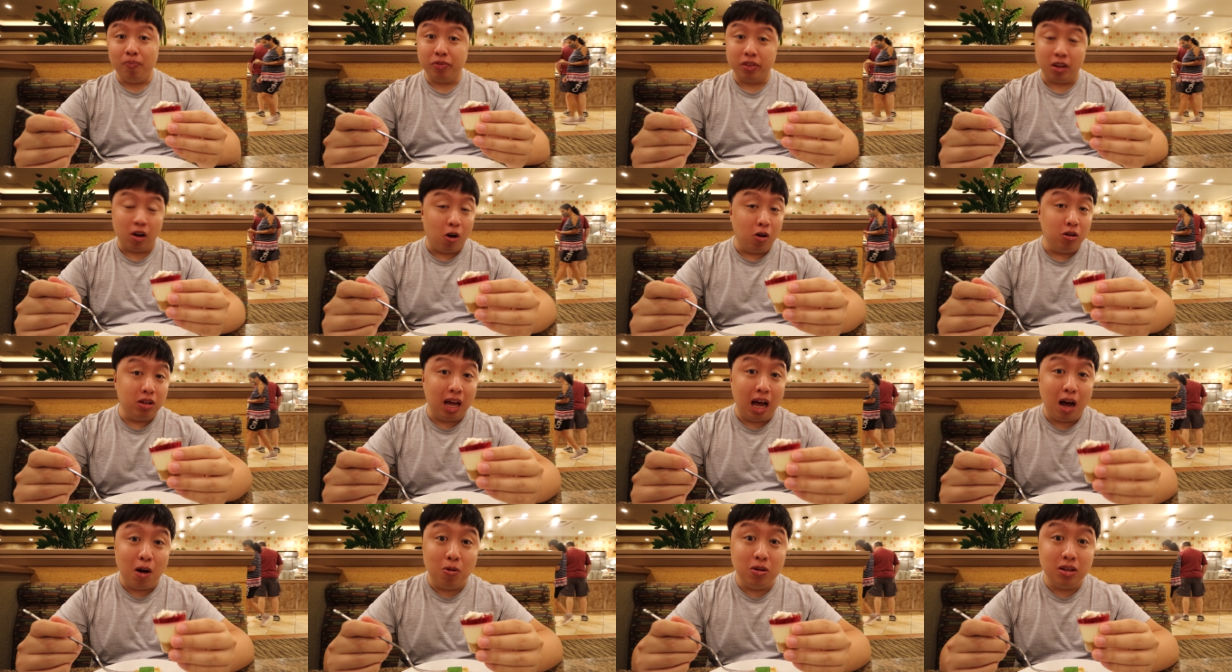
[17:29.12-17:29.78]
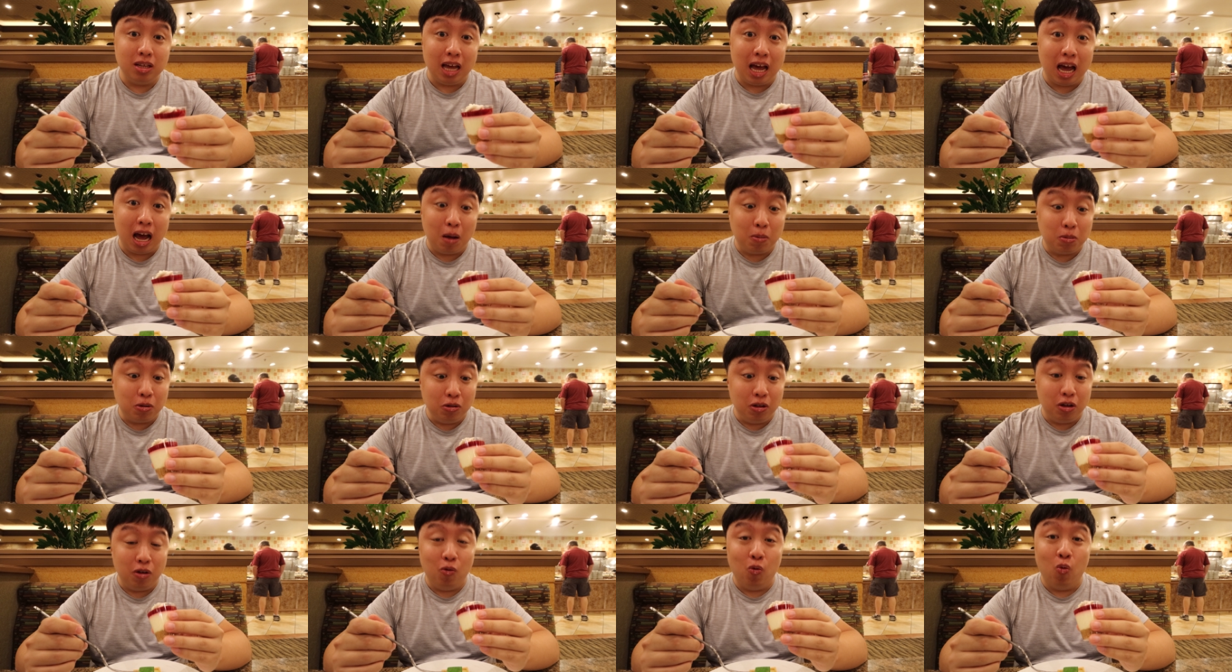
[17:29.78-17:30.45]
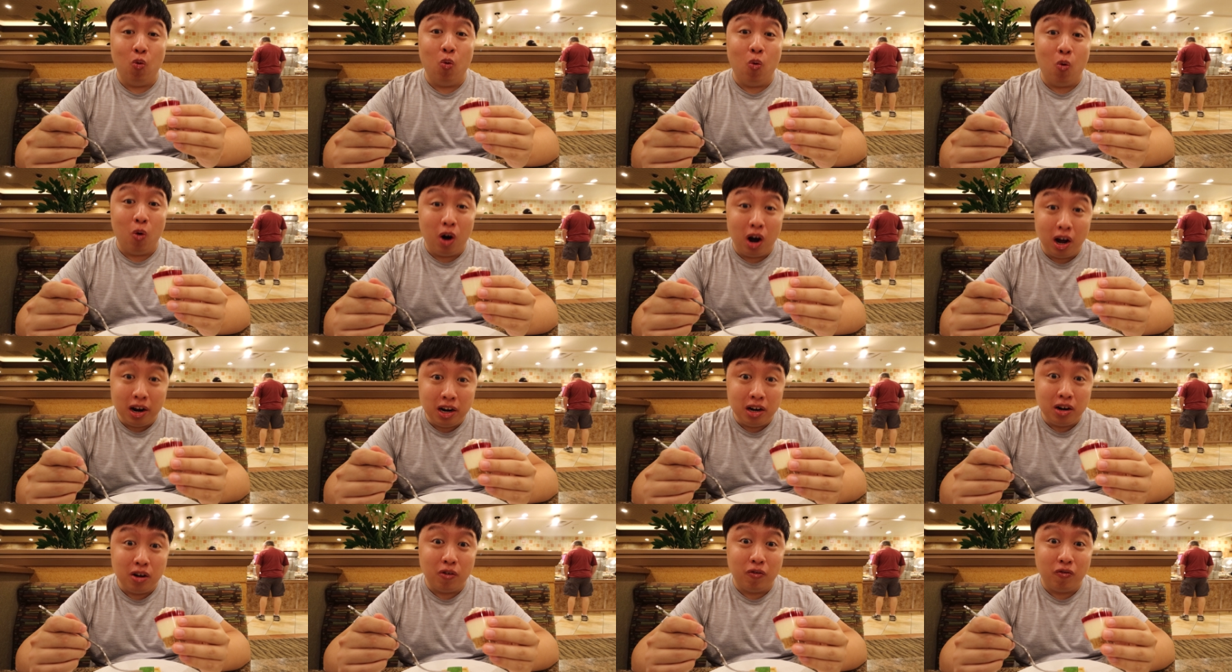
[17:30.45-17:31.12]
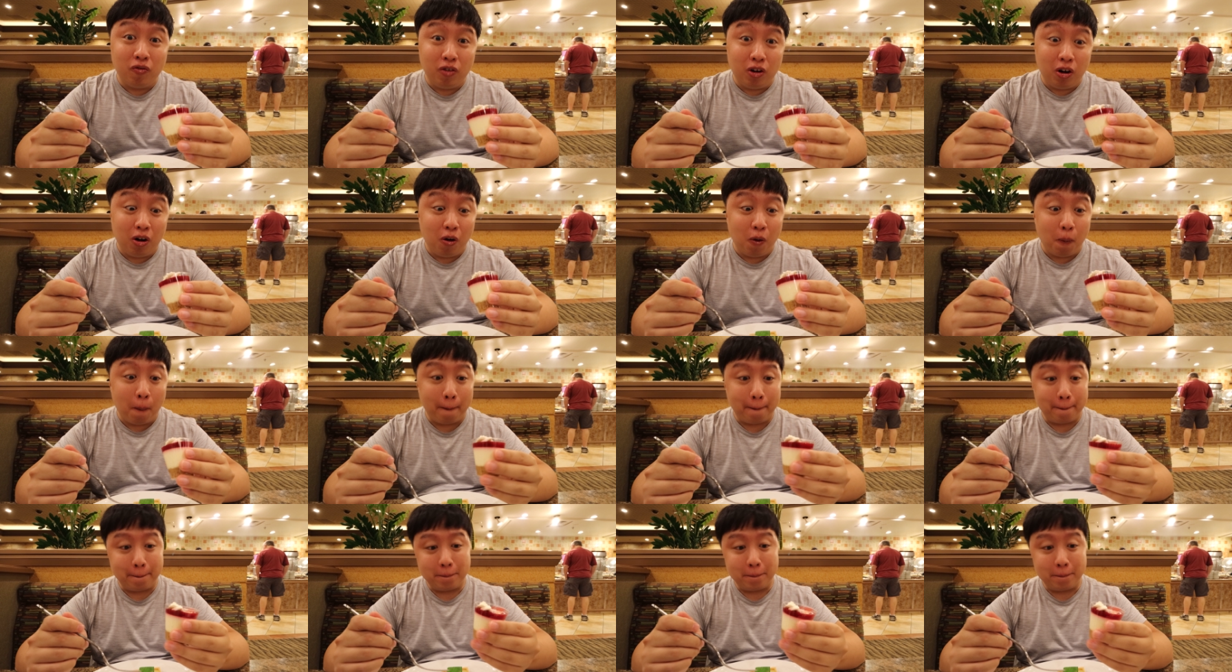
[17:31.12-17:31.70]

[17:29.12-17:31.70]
Oh, that was absolutely wonderful.